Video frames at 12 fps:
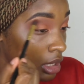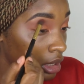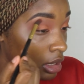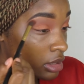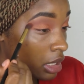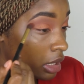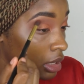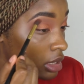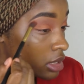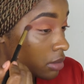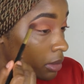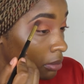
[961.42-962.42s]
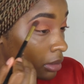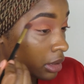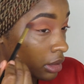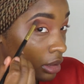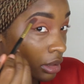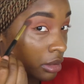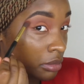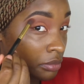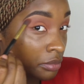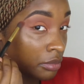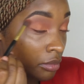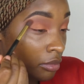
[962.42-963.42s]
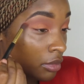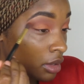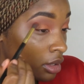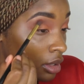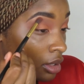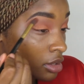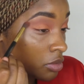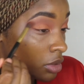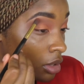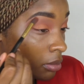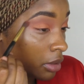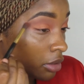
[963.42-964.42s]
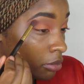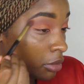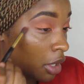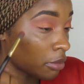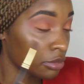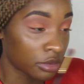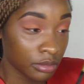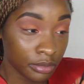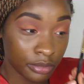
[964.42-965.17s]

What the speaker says: that looks like it needs to be blended, because we don't play them games.